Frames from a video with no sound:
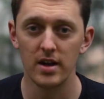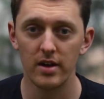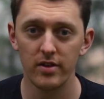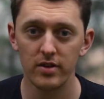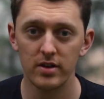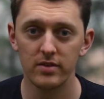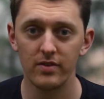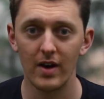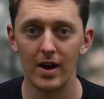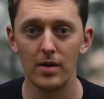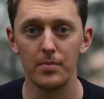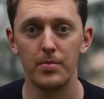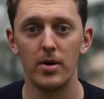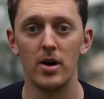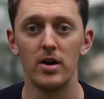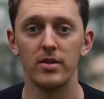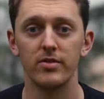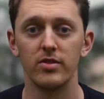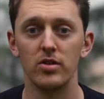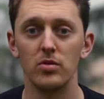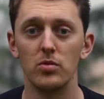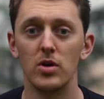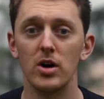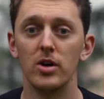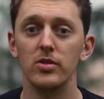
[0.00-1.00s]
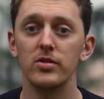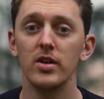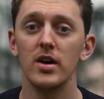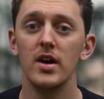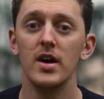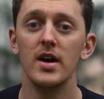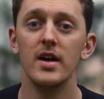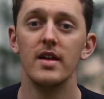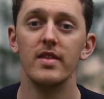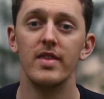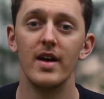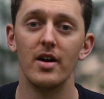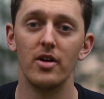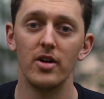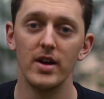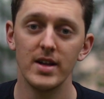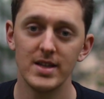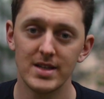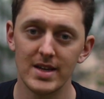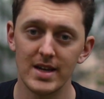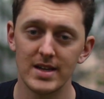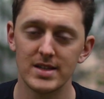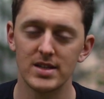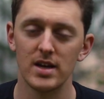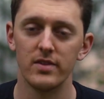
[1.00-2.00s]
and other developed parts of the world, there are
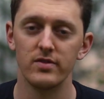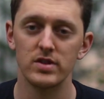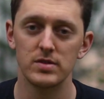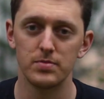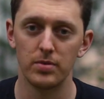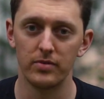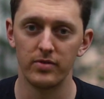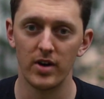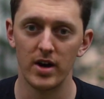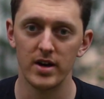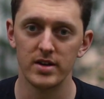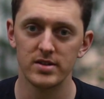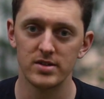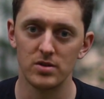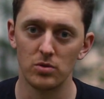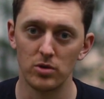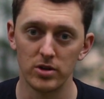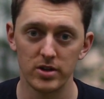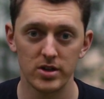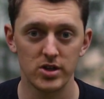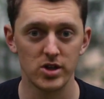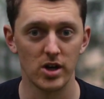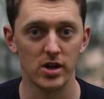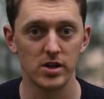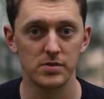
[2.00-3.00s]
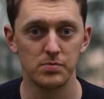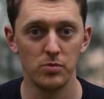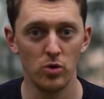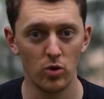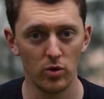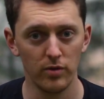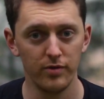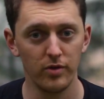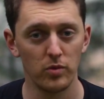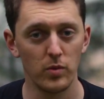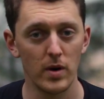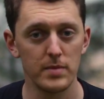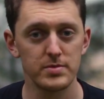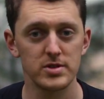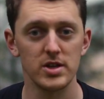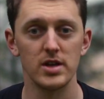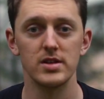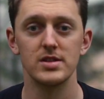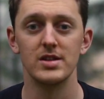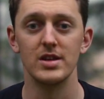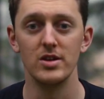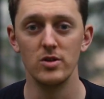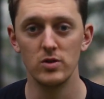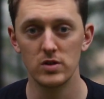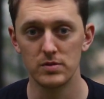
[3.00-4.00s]
internet service providers that want to charge more for
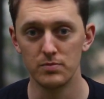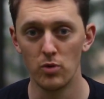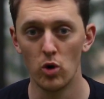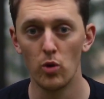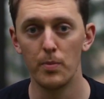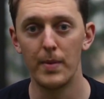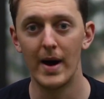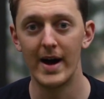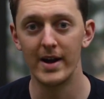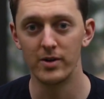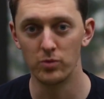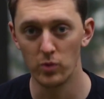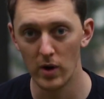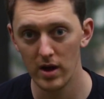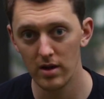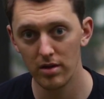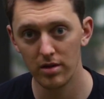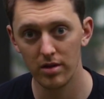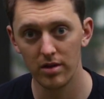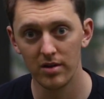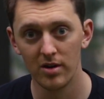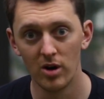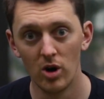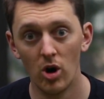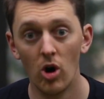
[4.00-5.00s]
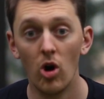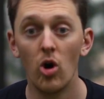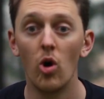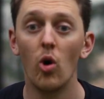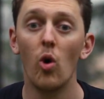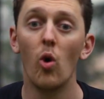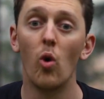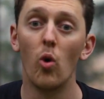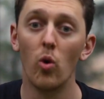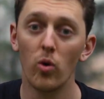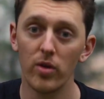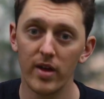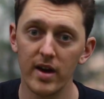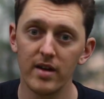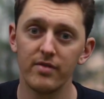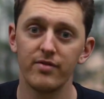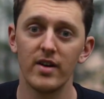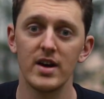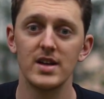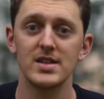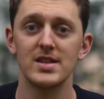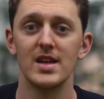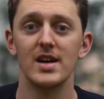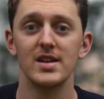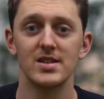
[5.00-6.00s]
websites that use more bandwidth, or they
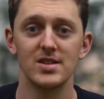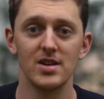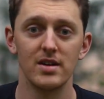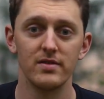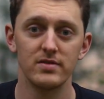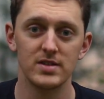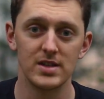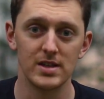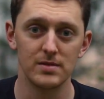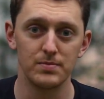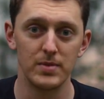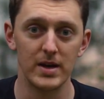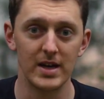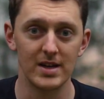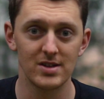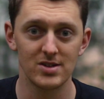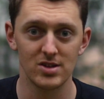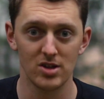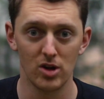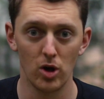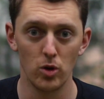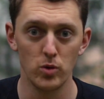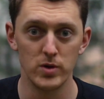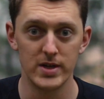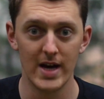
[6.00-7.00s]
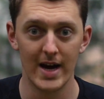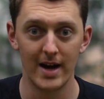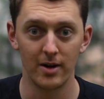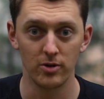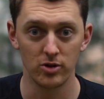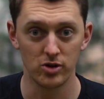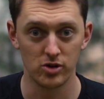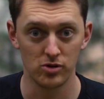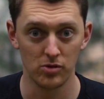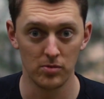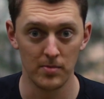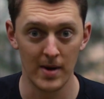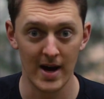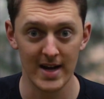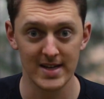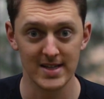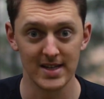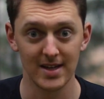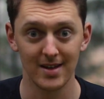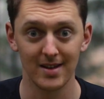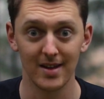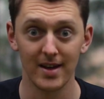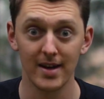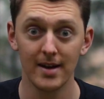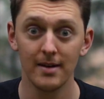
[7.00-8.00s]
face their services being slowed down
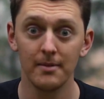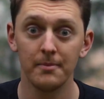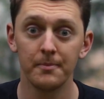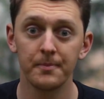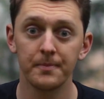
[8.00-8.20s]
dramatically.